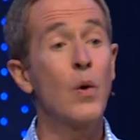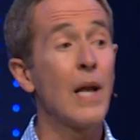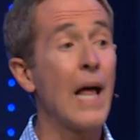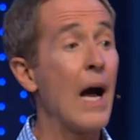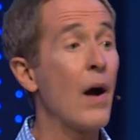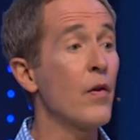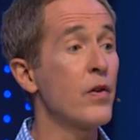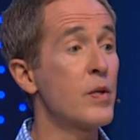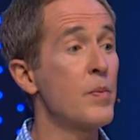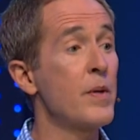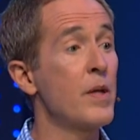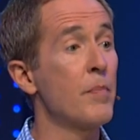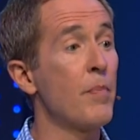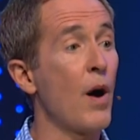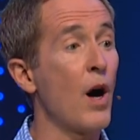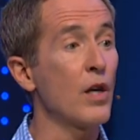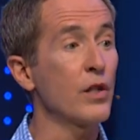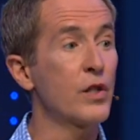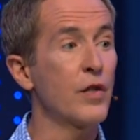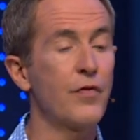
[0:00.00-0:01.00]
allow it to be the
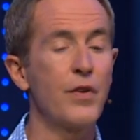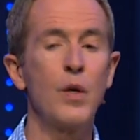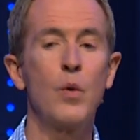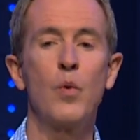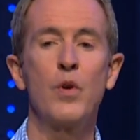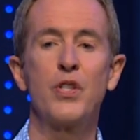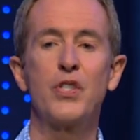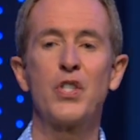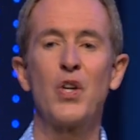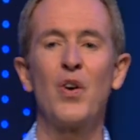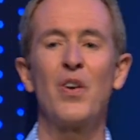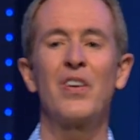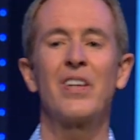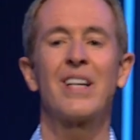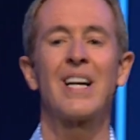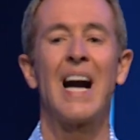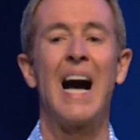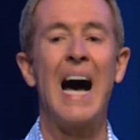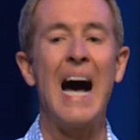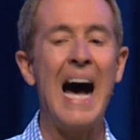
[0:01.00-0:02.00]
boss of you with certain
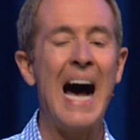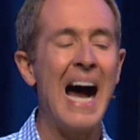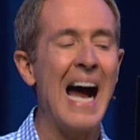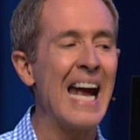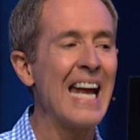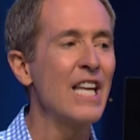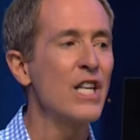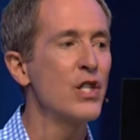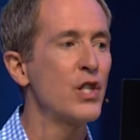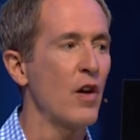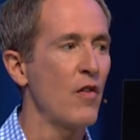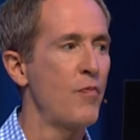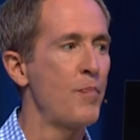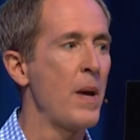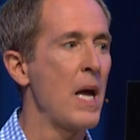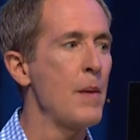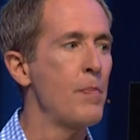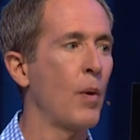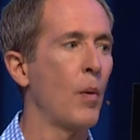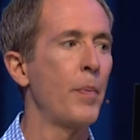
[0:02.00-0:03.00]
kinds of
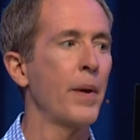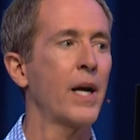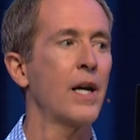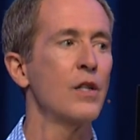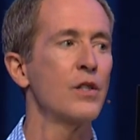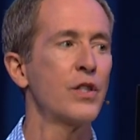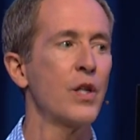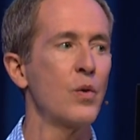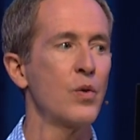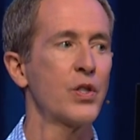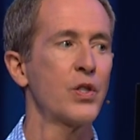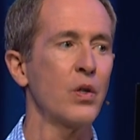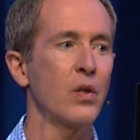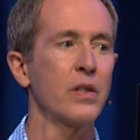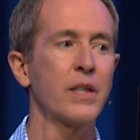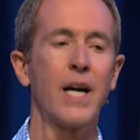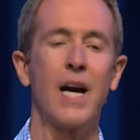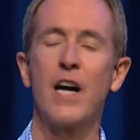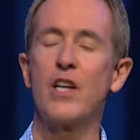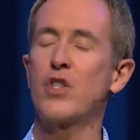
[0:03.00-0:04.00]
people because those
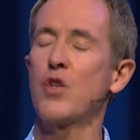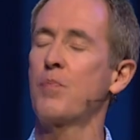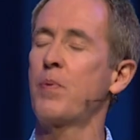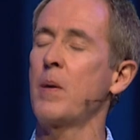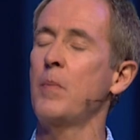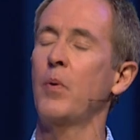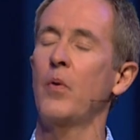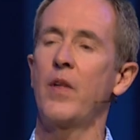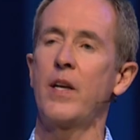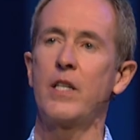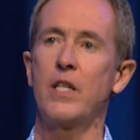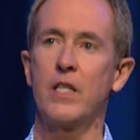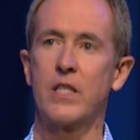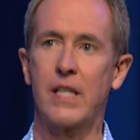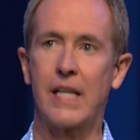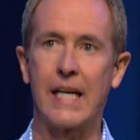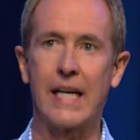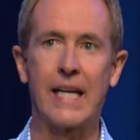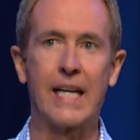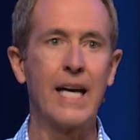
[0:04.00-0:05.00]
certain kinds of people, they just
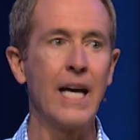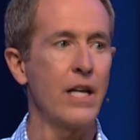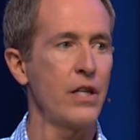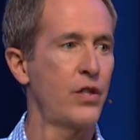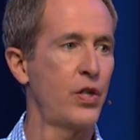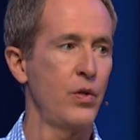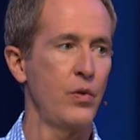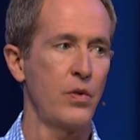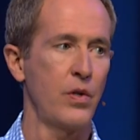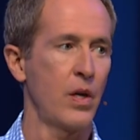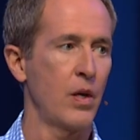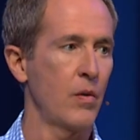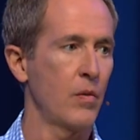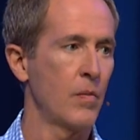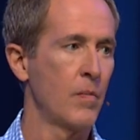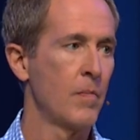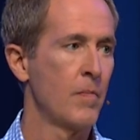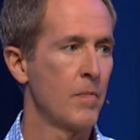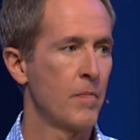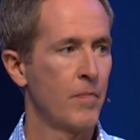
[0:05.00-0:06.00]
get to you?
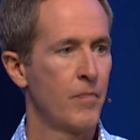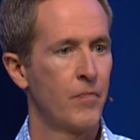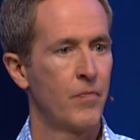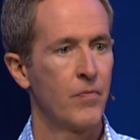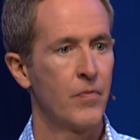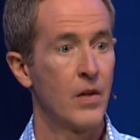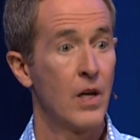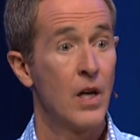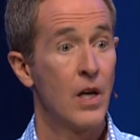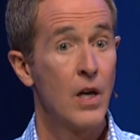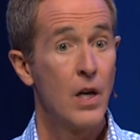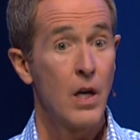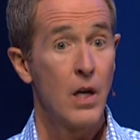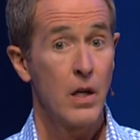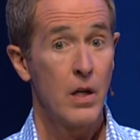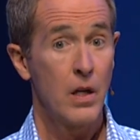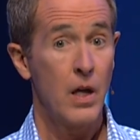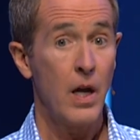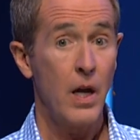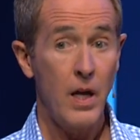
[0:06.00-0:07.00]

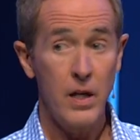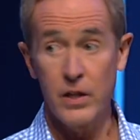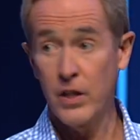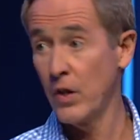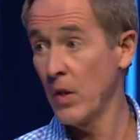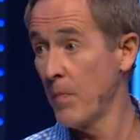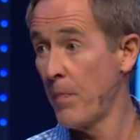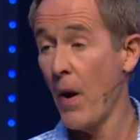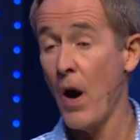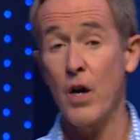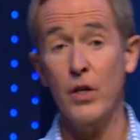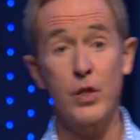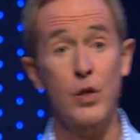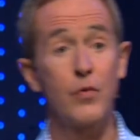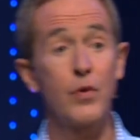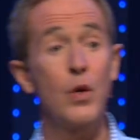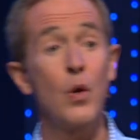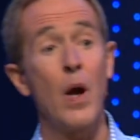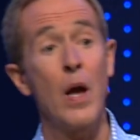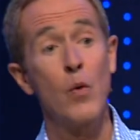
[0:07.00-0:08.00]
Is it the boss of
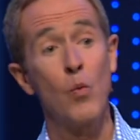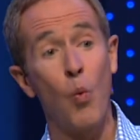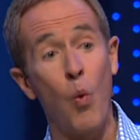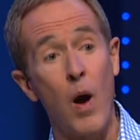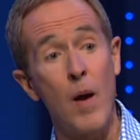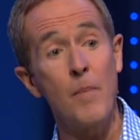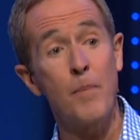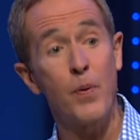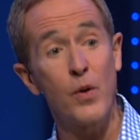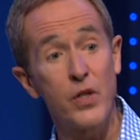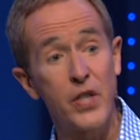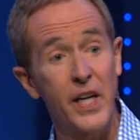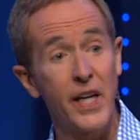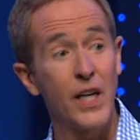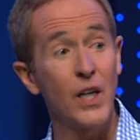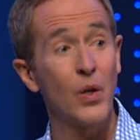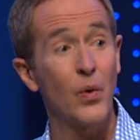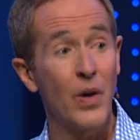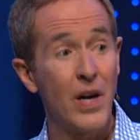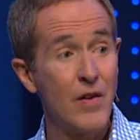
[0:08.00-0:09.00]
you in one
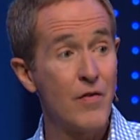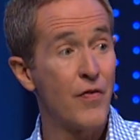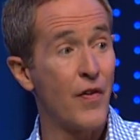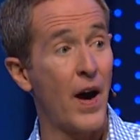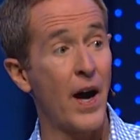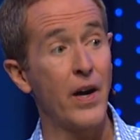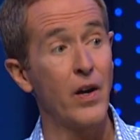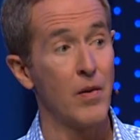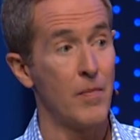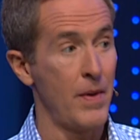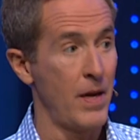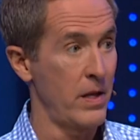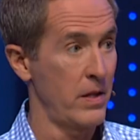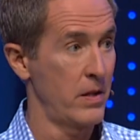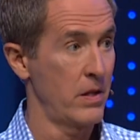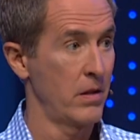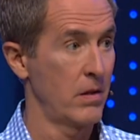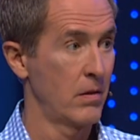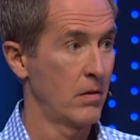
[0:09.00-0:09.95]
particular environment?